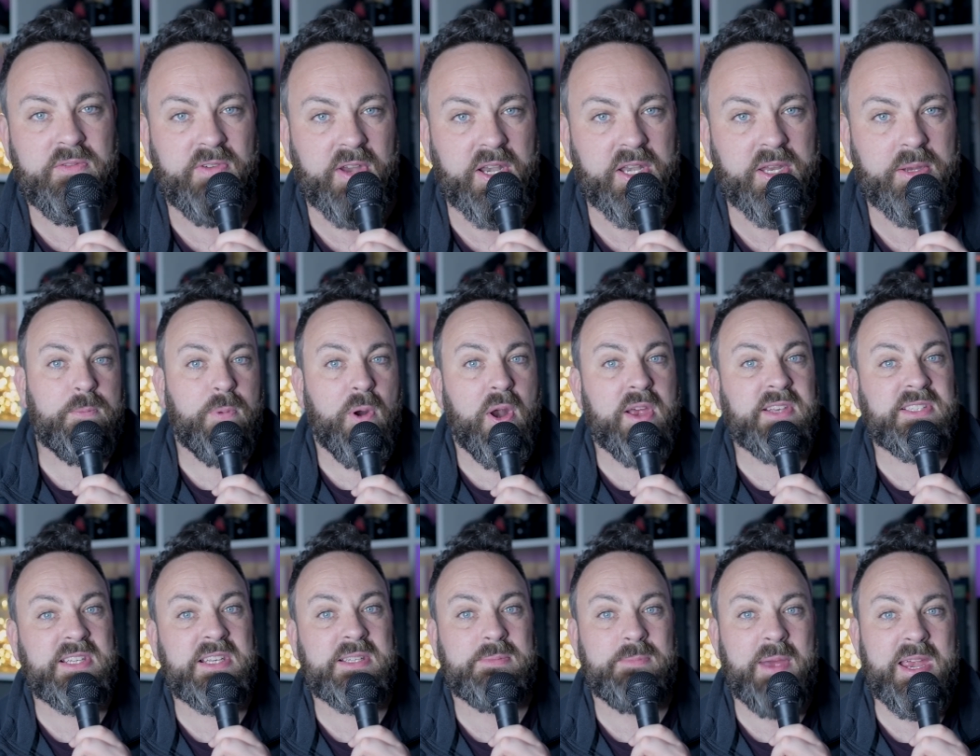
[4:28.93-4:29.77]
Rising
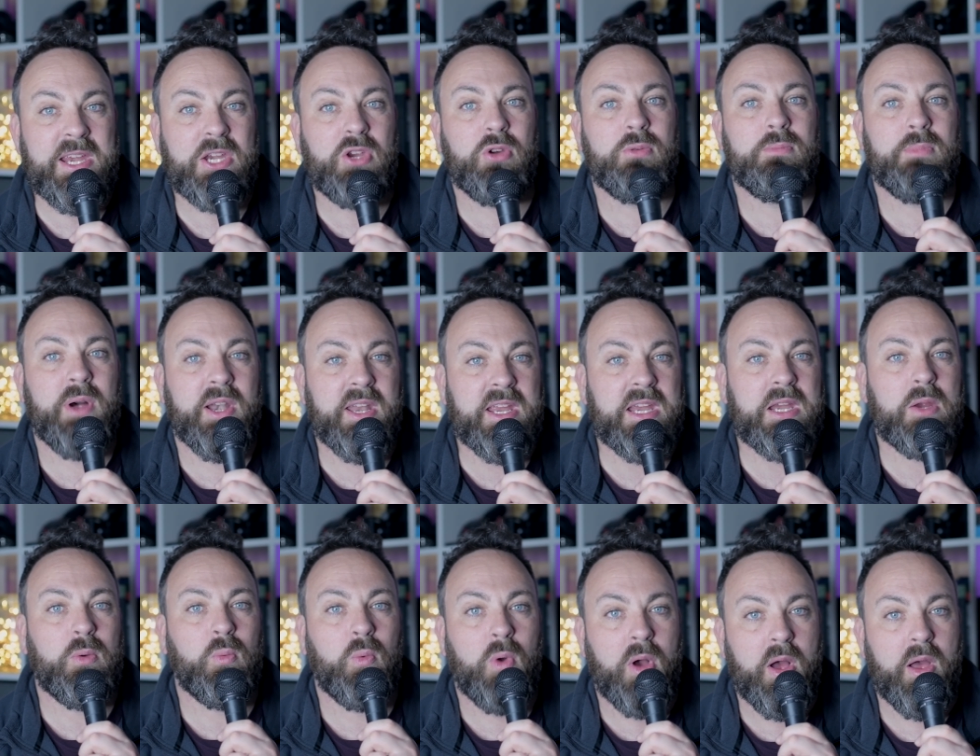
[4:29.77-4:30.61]
prices make your money
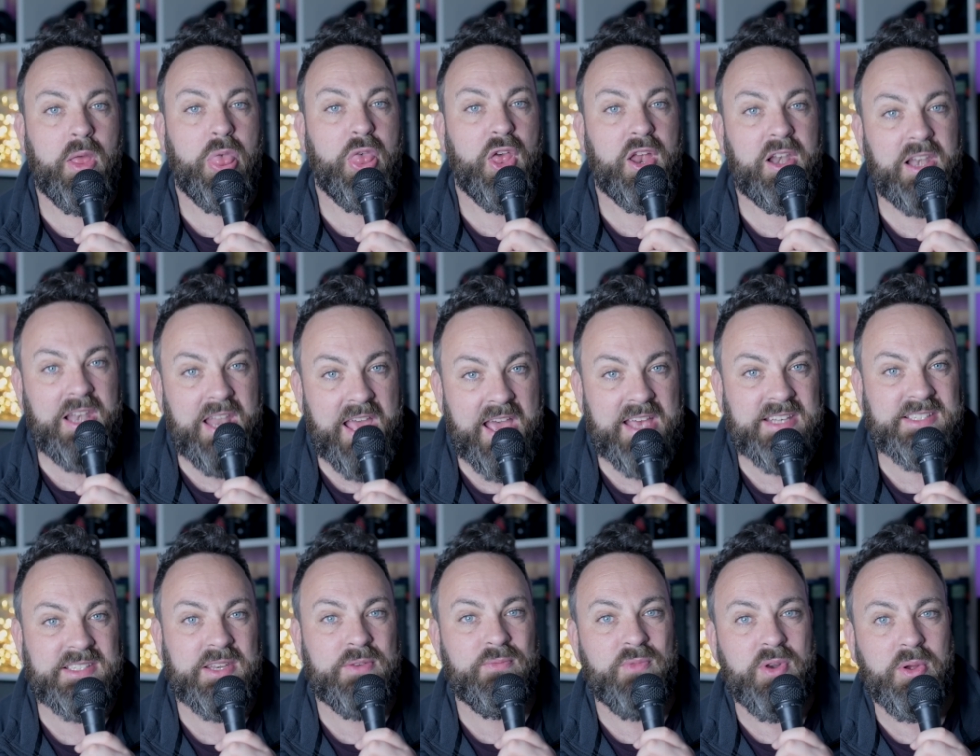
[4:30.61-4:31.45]
worth
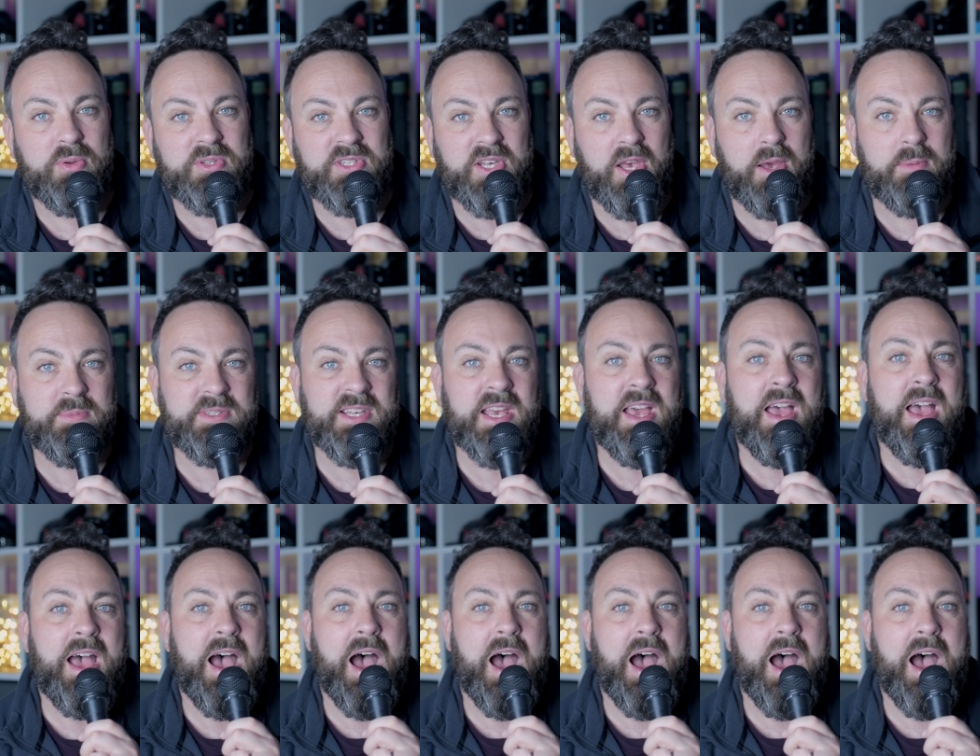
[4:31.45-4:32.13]
less in real terms,